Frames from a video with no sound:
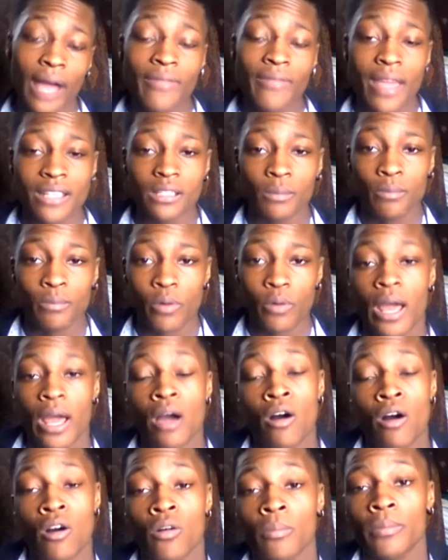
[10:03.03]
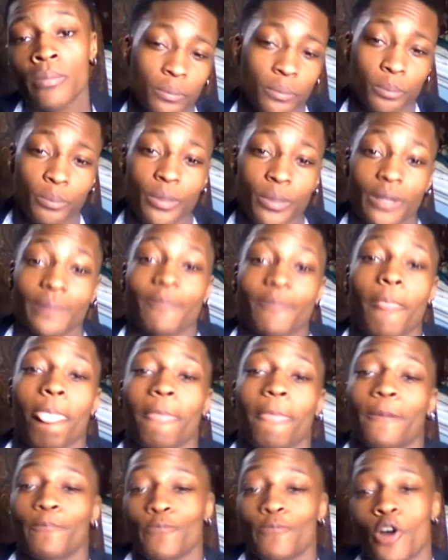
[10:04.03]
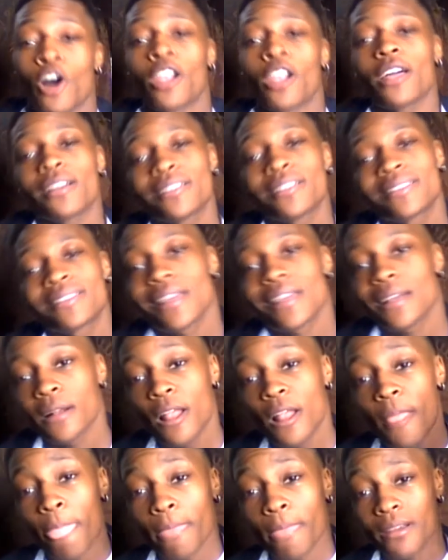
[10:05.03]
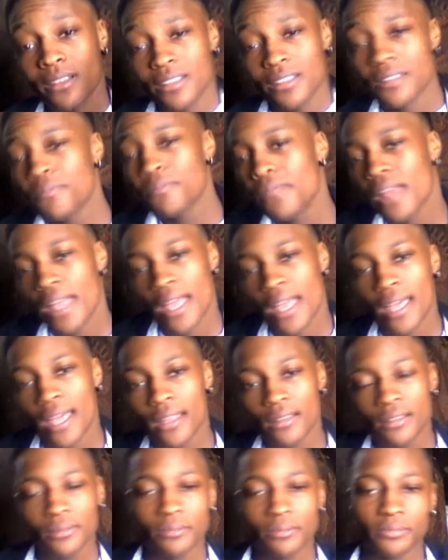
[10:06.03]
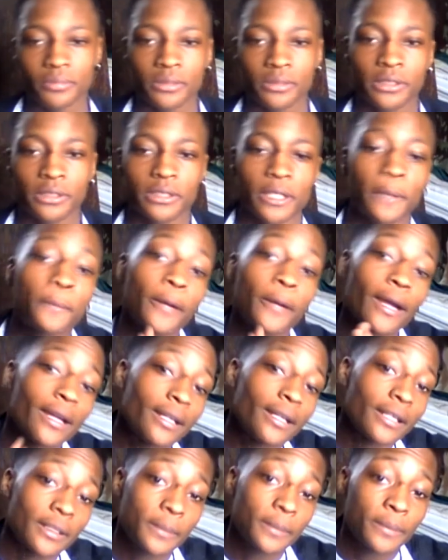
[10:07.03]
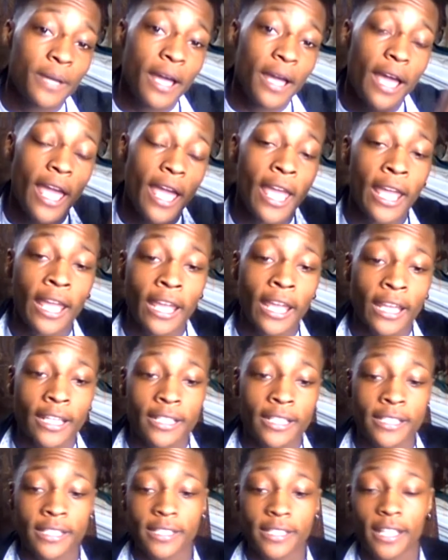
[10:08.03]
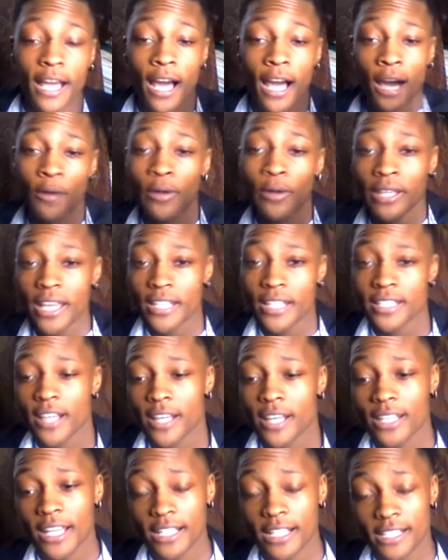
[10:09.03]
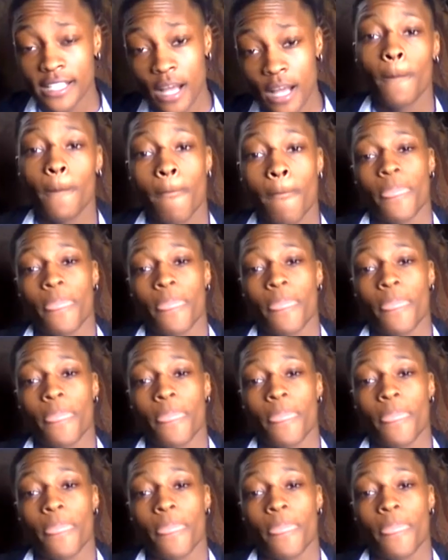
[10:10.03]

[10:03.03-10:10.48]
that support at home. But all I can say, keep your head up, keep prayed up, and I will catch y'all next time.